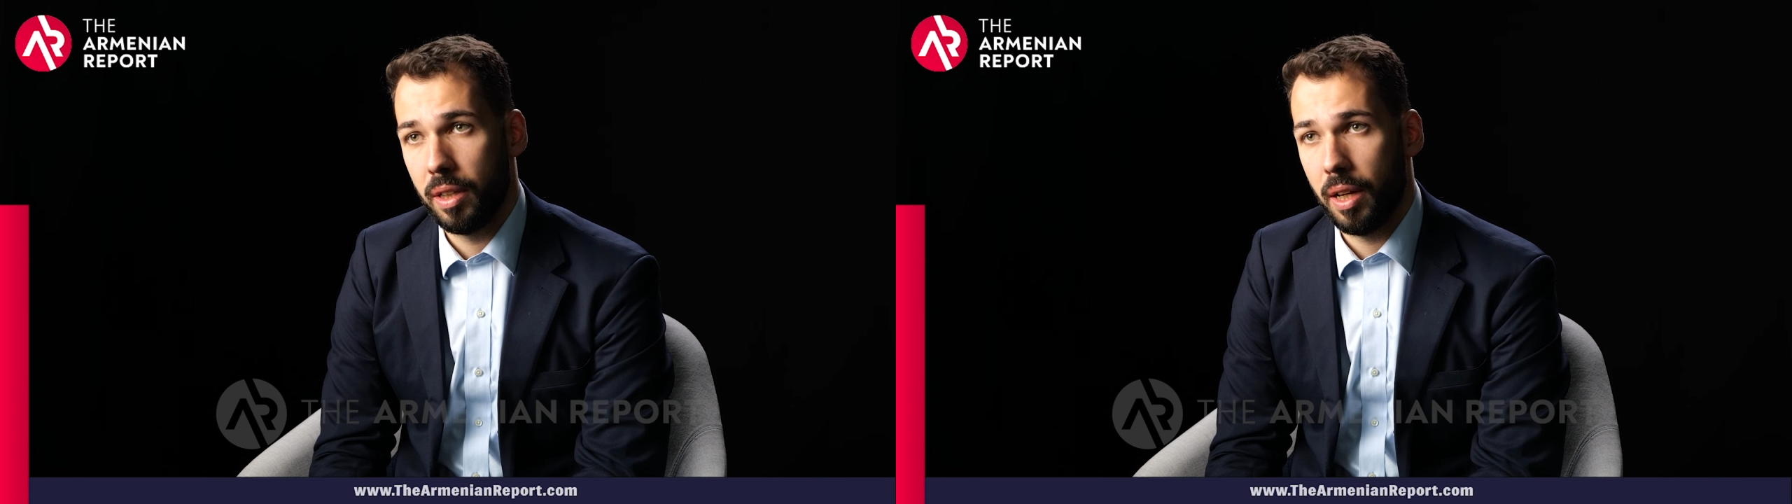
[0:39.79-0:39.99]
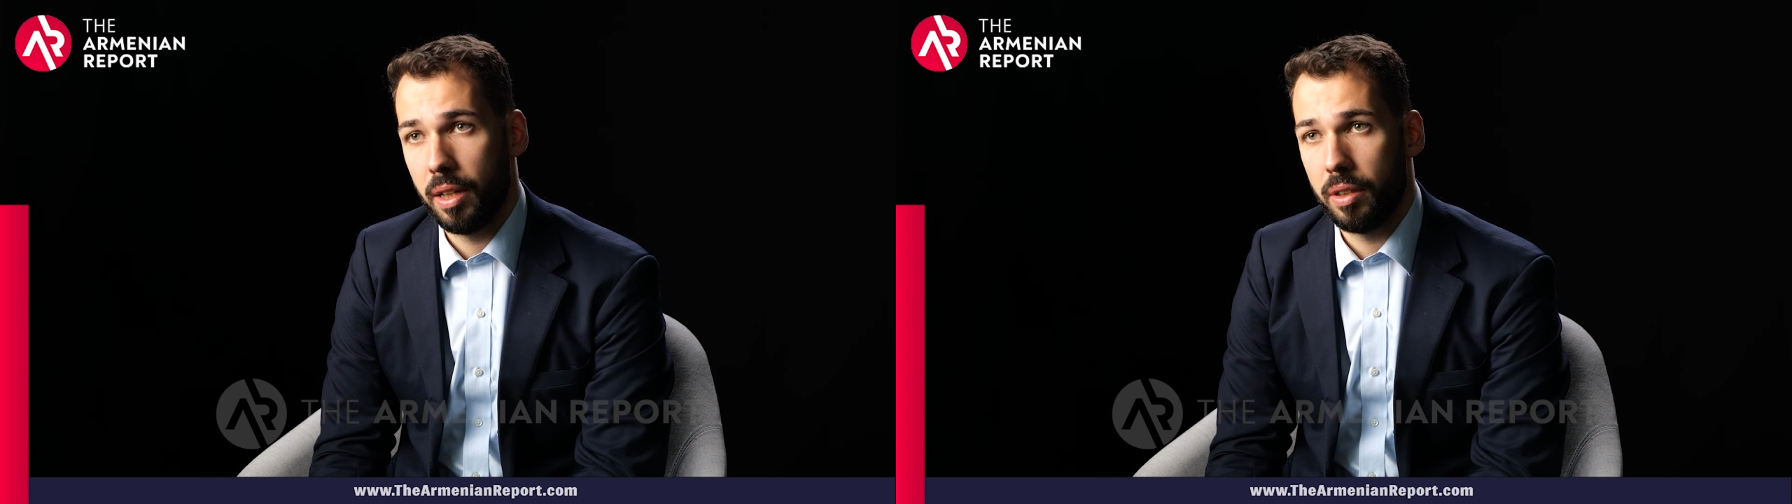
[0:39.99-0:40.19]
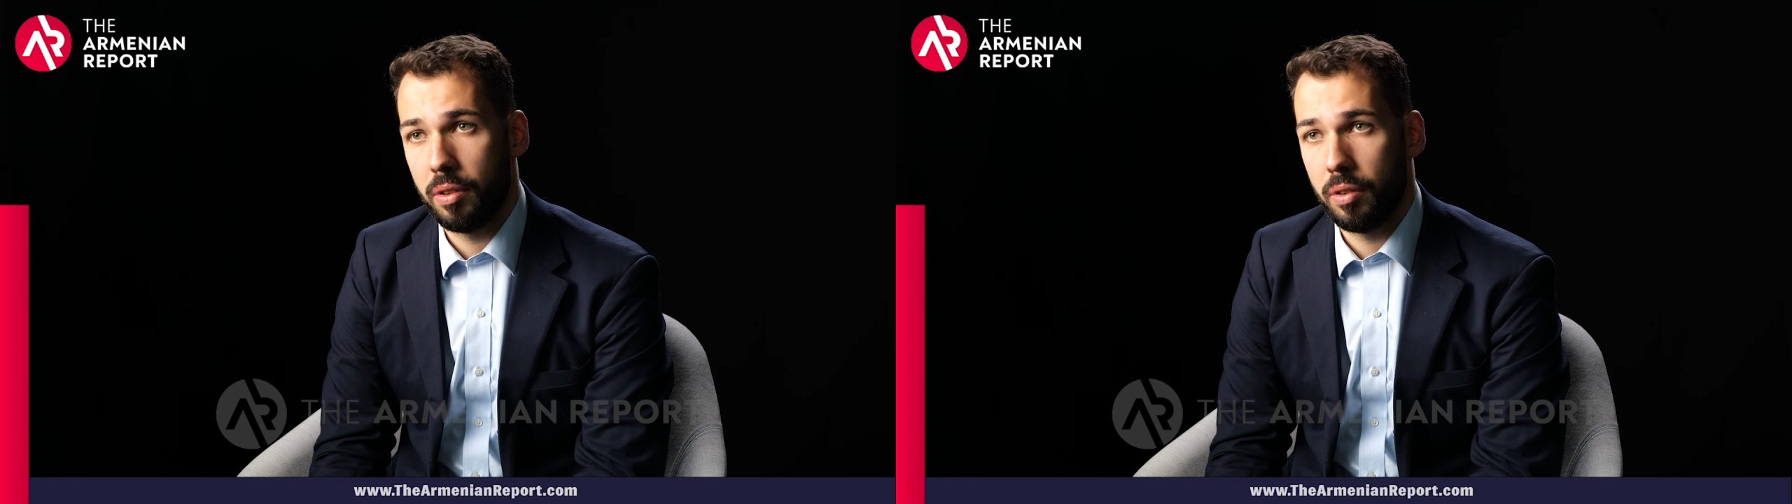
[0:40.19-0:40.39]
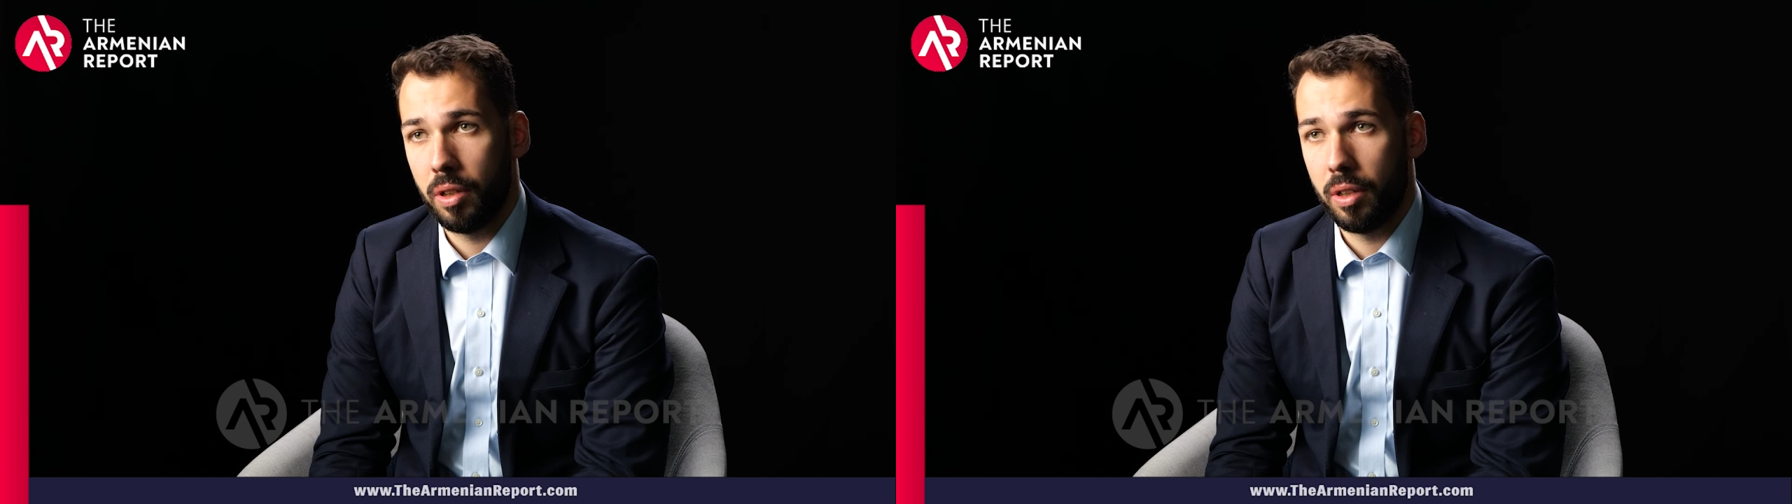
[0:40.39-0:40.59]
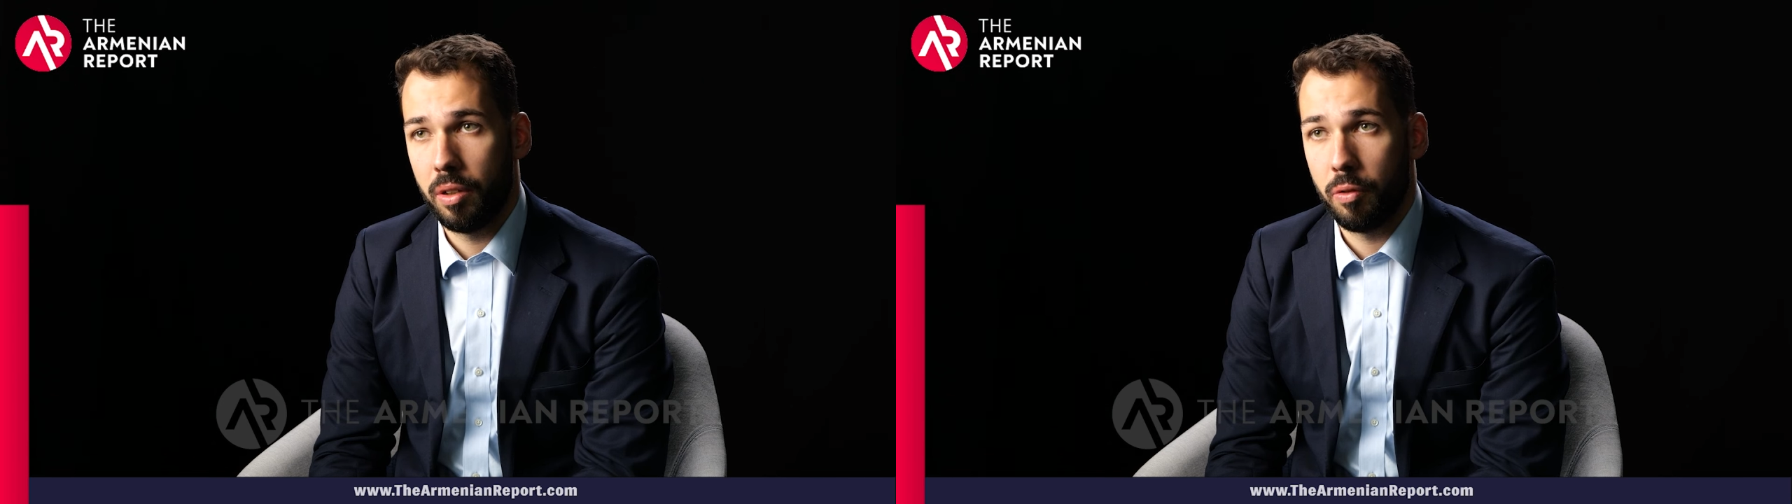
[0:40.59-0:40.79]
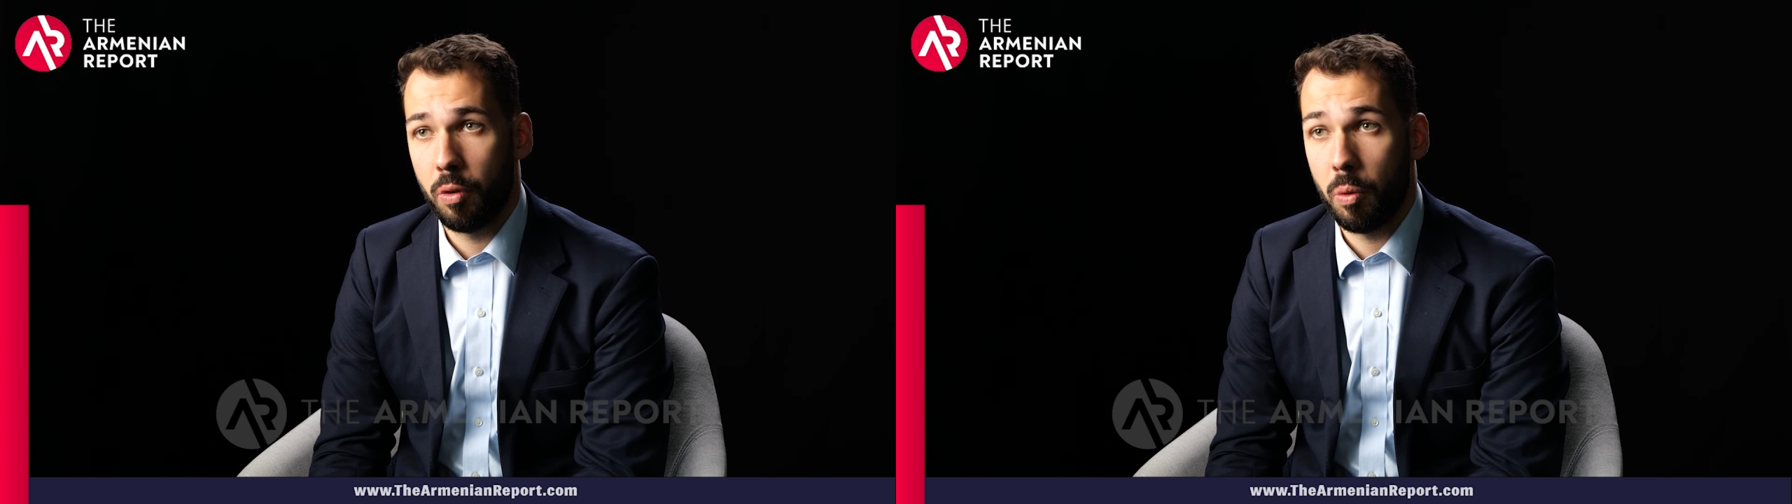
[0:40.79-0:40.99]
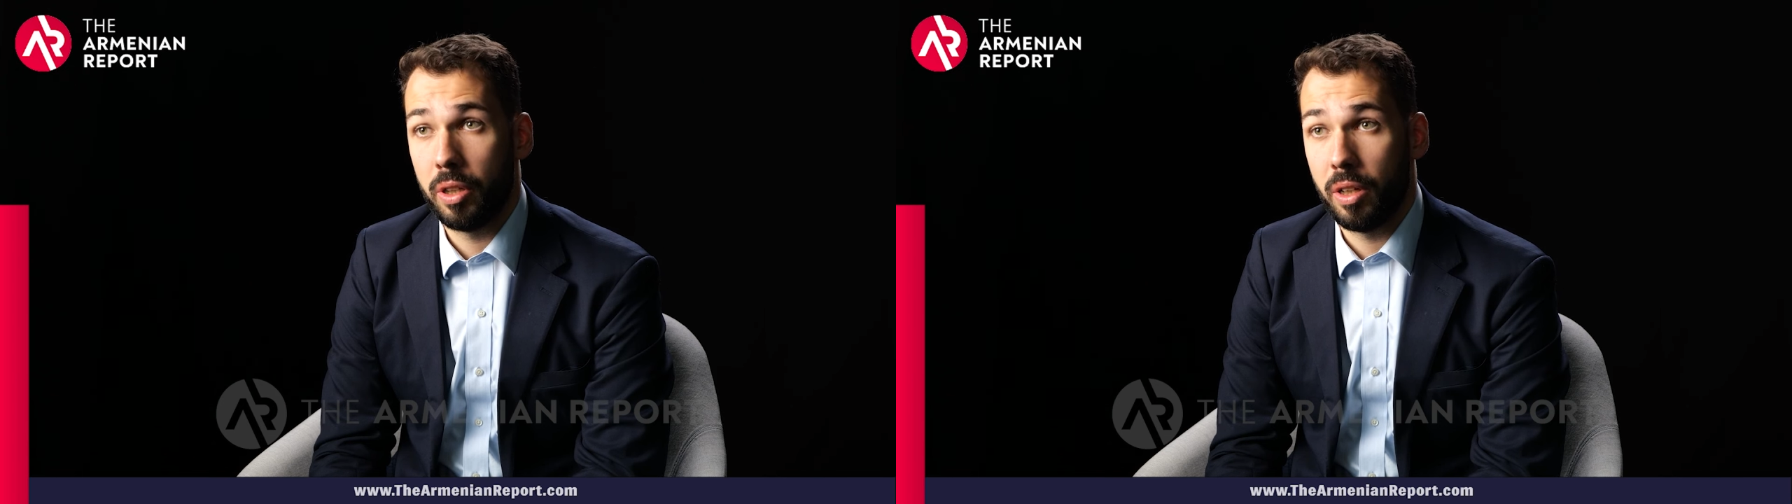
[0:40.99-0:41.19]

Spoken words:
And for 1